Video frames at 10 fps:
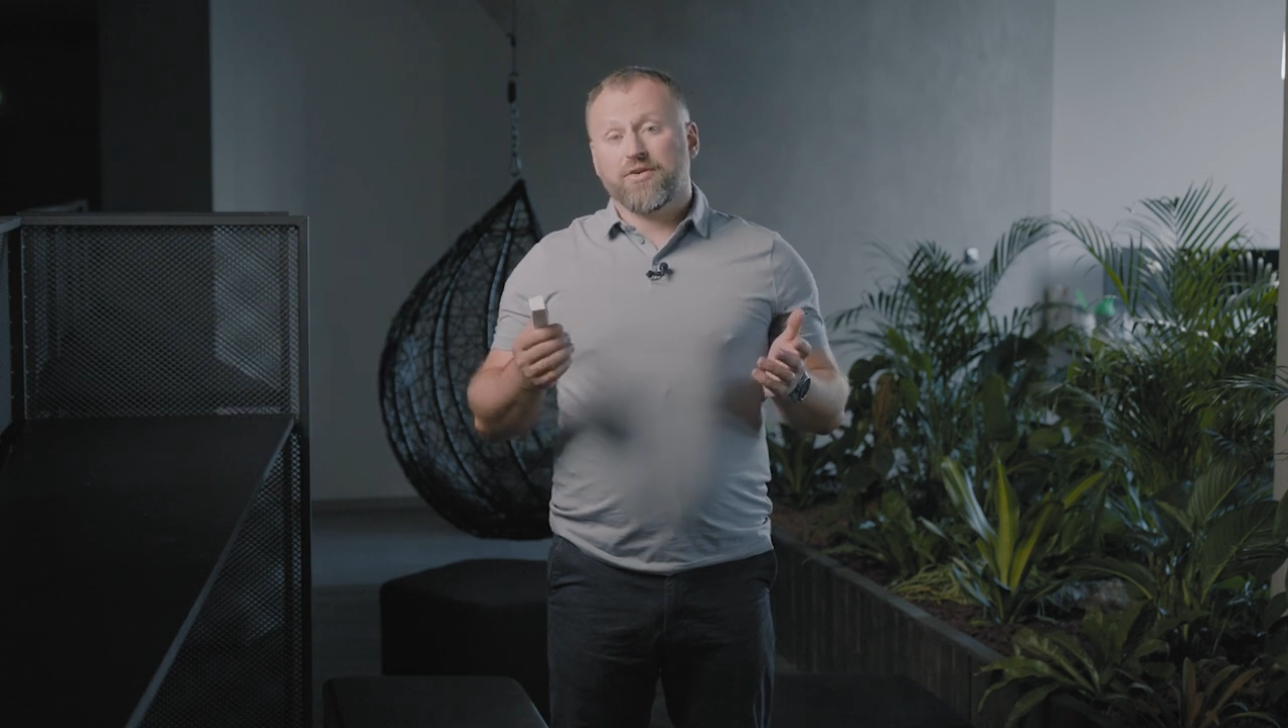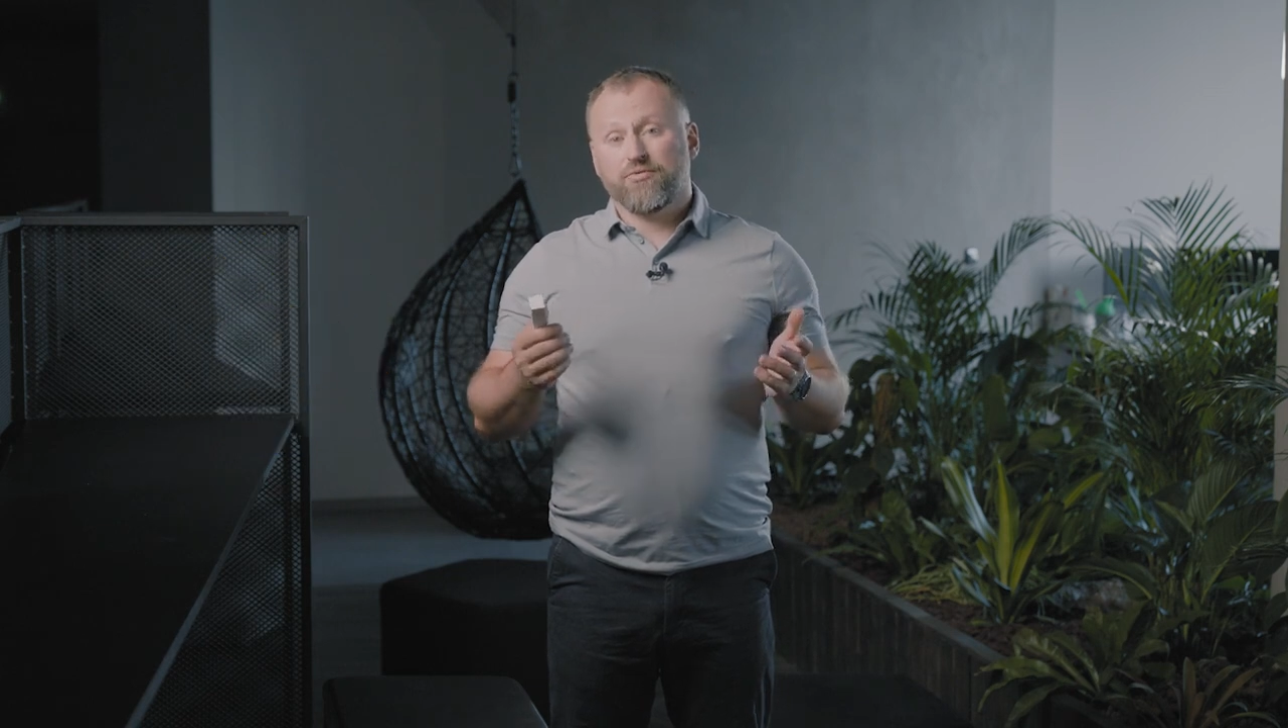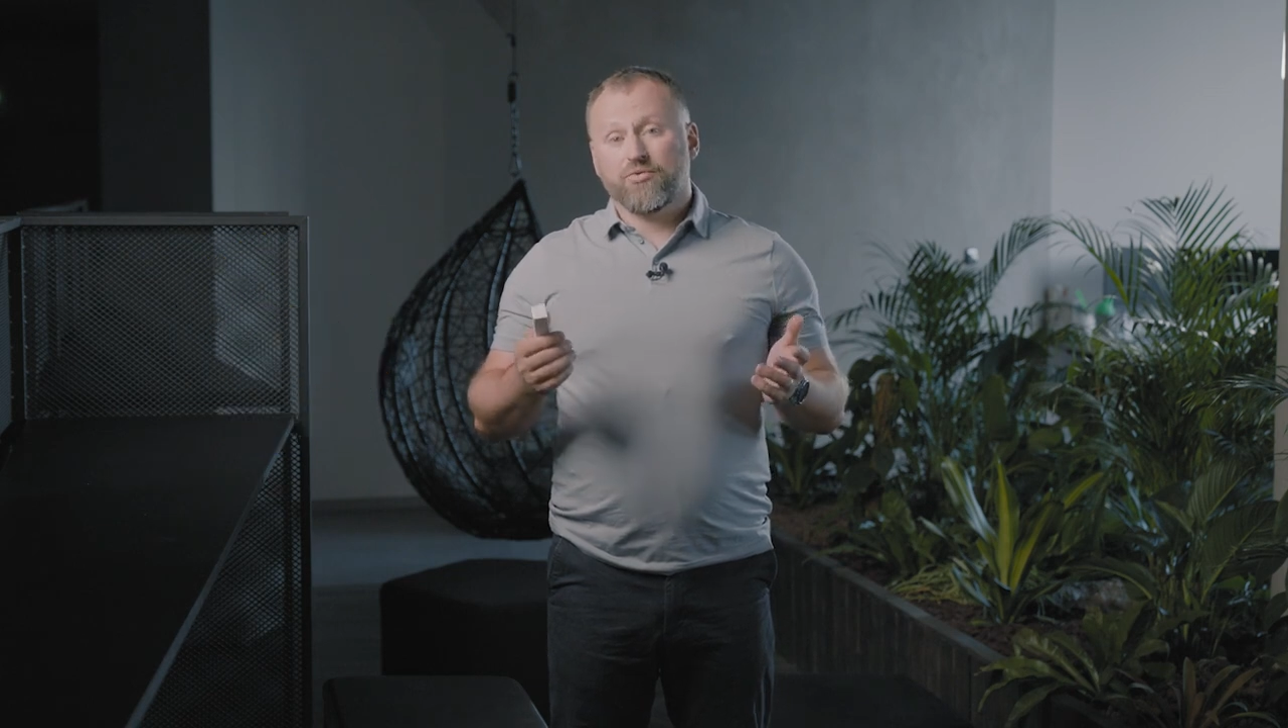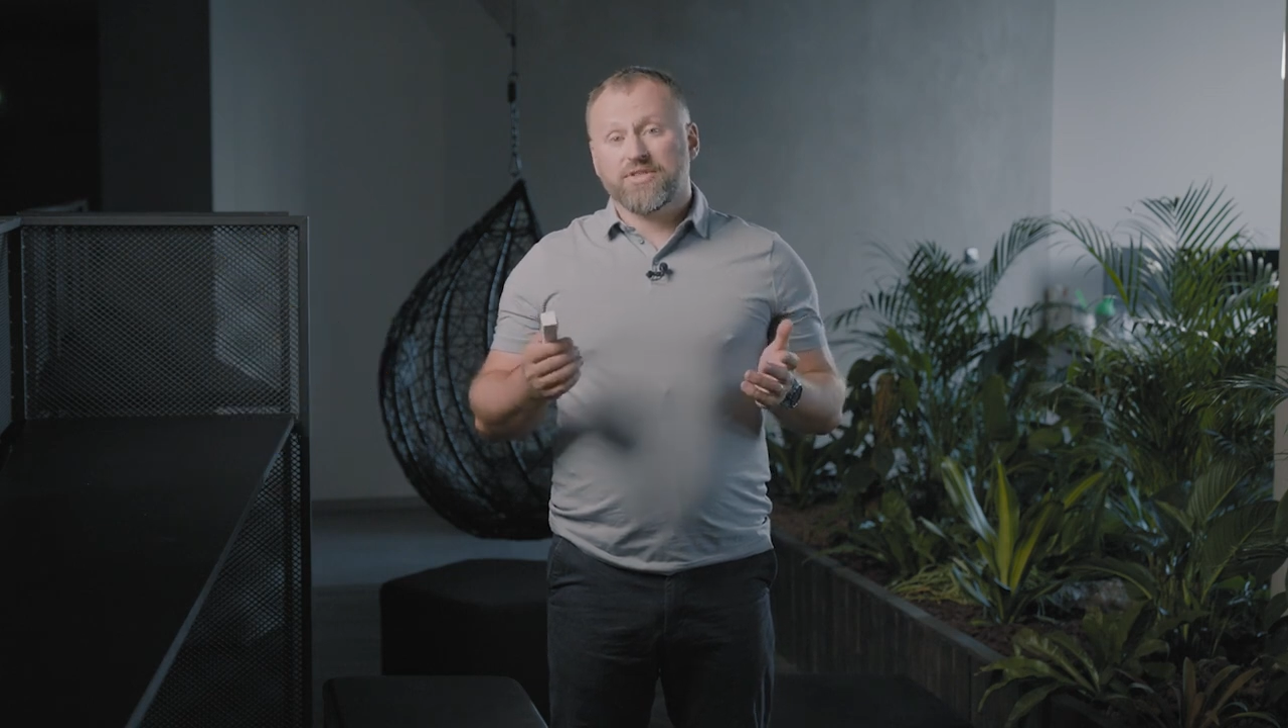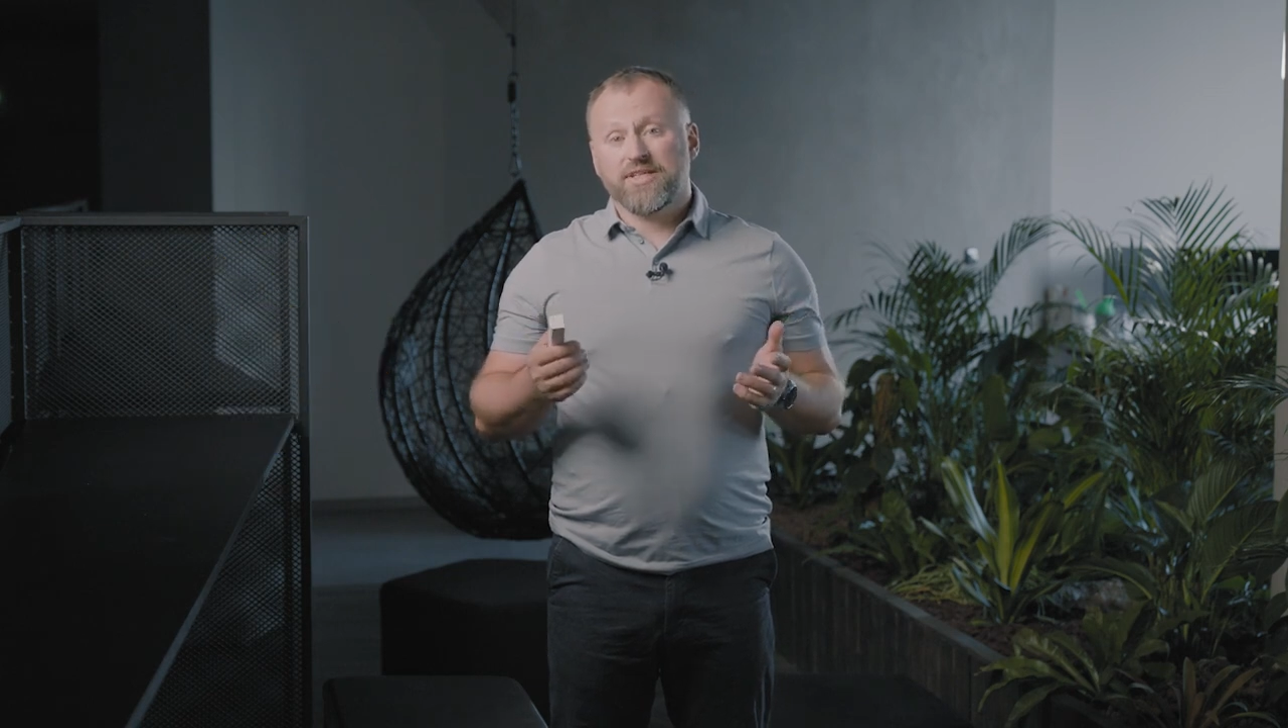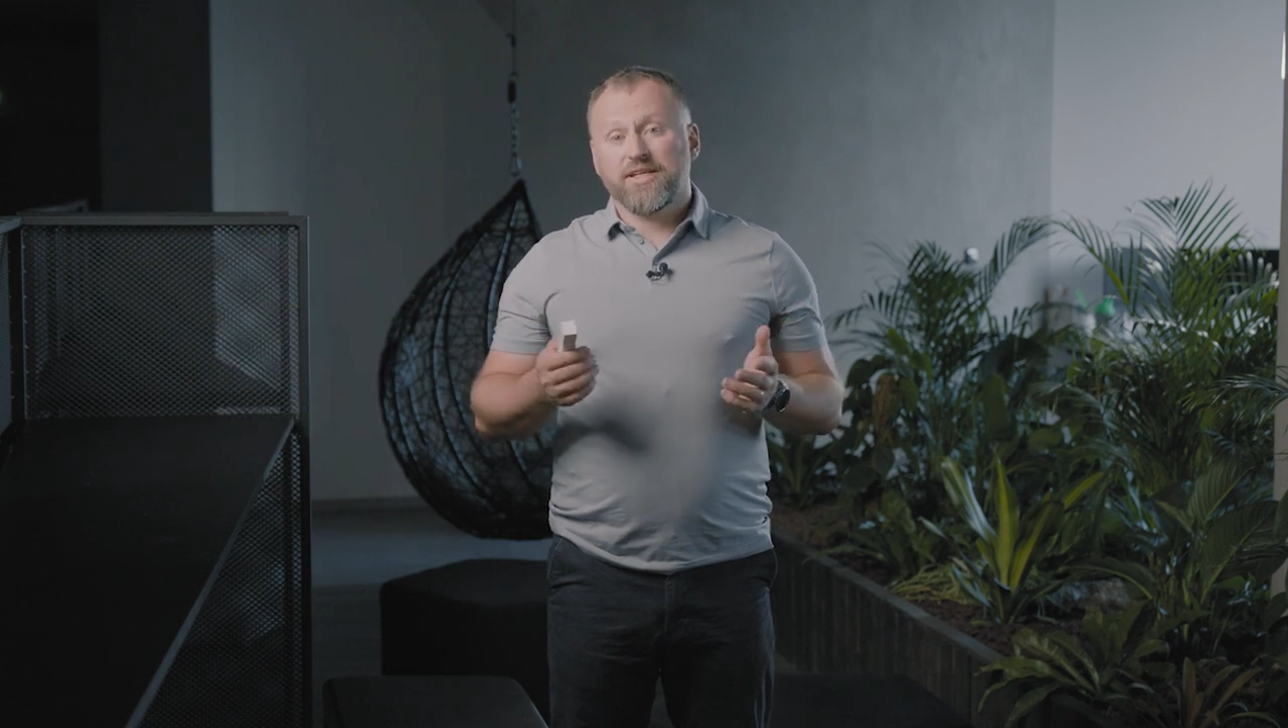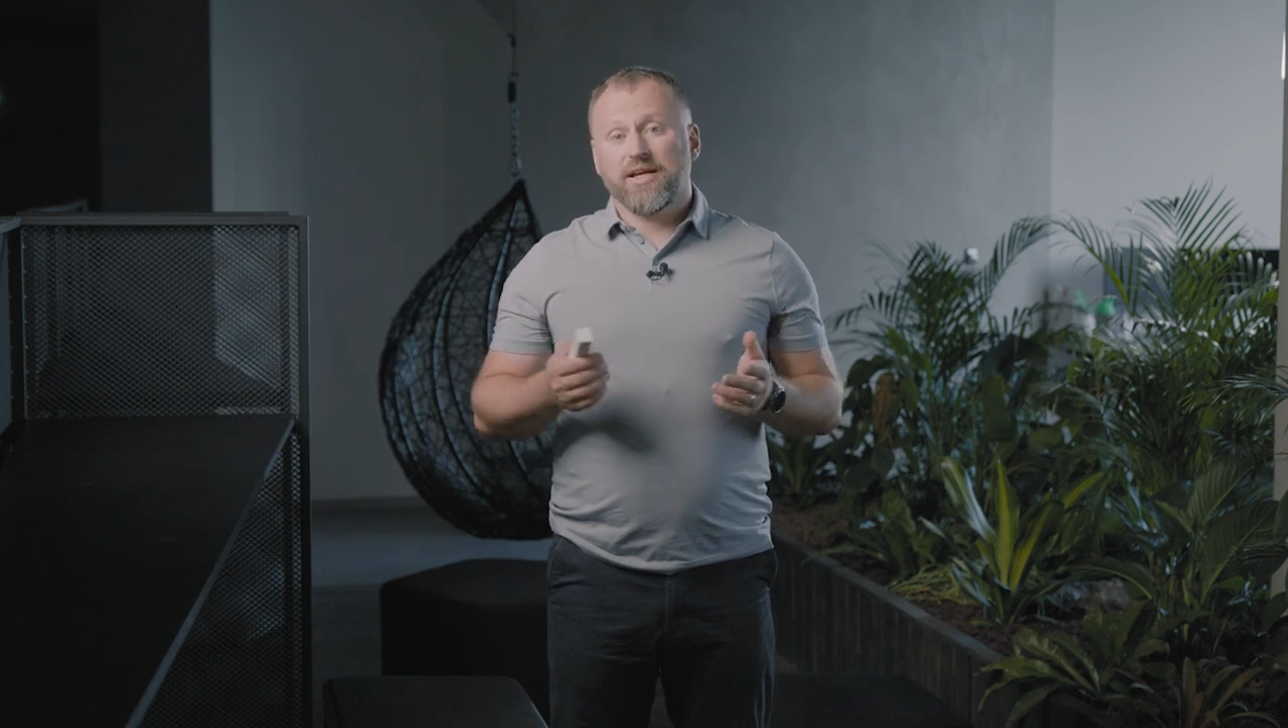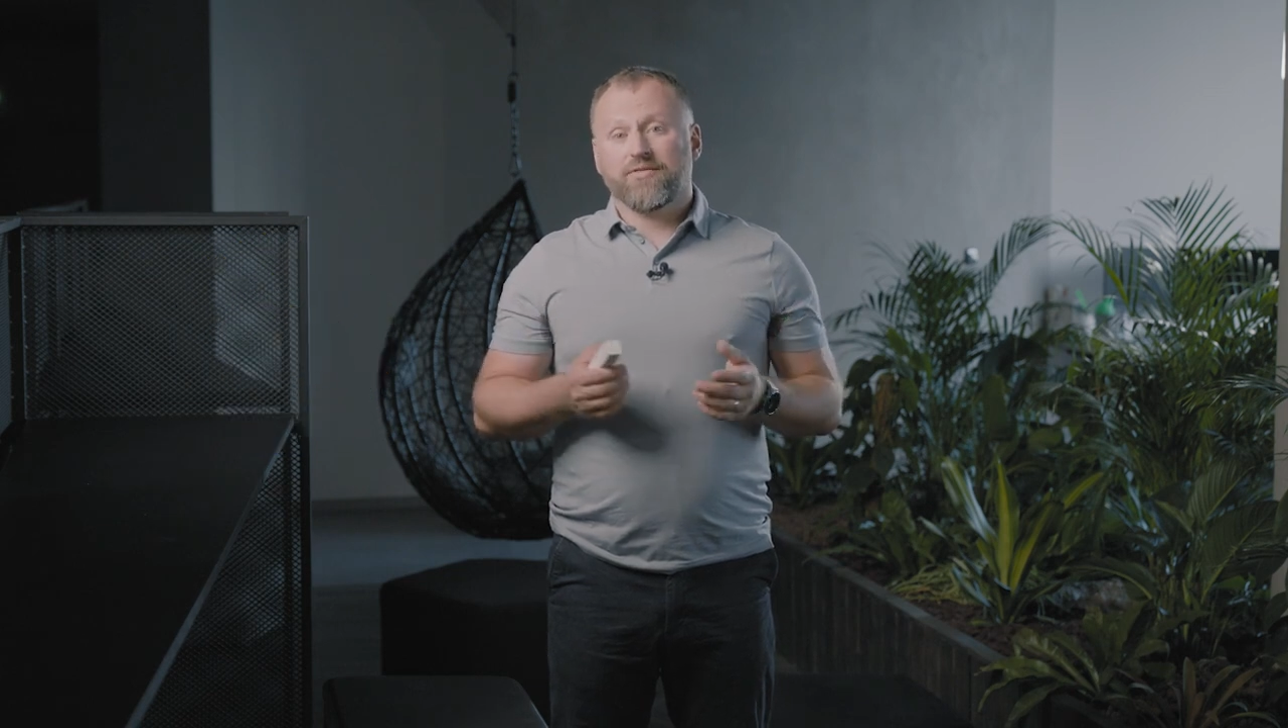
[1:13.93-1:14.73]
in shock